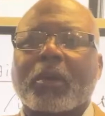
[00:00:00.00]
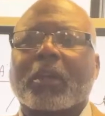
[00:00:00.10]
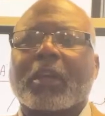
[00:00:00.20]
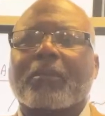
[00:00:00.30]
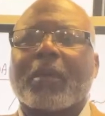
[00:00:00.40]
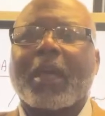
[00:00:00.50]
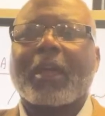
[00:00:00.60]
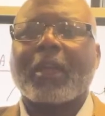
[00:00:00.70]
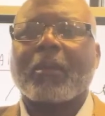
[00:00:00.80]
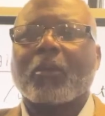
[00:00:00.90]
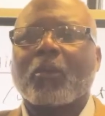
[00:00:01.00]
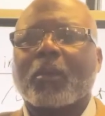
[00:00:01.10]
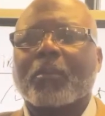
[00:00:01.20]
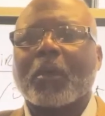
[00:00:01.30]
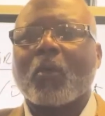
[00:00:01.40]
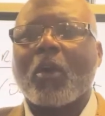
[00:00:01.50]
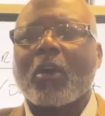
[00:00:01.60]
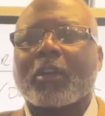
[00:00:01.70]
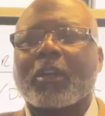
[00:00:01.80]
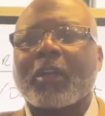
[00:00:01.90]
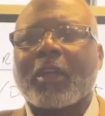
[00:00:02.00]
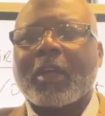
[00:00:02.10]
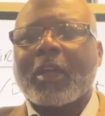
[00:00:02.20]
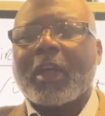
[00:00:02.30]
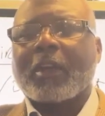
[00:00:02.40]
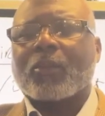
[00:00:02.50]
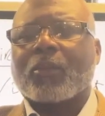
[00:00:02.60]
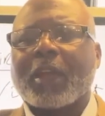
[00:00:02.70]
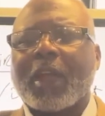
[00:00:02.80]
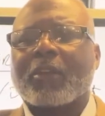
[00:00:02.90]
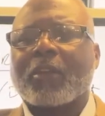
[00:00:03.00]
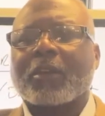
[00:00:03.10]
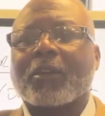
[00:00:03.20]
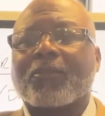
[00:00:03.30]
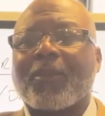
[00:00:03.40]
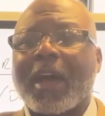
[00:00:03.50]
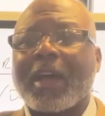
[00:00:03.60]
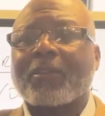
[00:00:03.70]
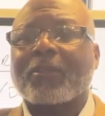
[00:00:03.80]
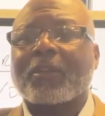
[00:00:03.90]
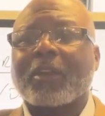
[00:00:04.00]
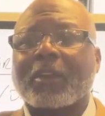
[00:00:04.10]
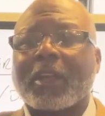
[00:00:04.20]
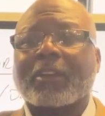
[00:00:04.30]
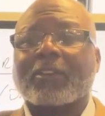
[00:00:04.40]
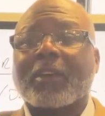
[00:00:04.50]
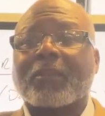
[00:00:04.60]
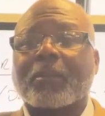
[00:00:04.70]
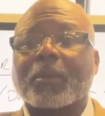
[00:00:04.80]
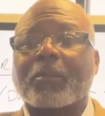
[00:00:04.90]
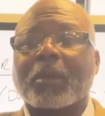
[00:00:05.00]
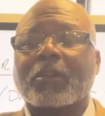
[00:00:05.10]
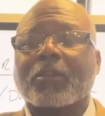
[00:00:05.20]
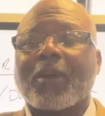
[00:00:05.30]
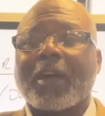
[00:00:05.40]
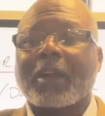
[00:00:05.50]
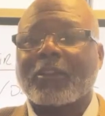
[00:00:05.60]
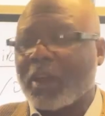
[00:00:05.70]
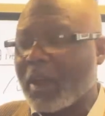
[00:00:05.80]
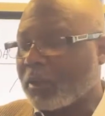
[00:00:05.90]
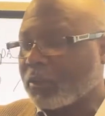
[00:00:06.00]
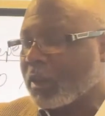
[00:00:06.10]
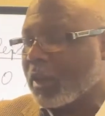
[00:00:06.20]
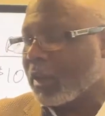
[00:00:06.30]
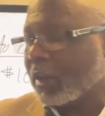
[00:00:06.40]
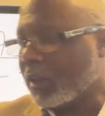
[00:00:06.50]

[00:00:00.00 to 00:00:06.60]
MKE, Blue Book Milwaukee, and the creator of the Let's Level Up Your Business 5-Day Challenge. In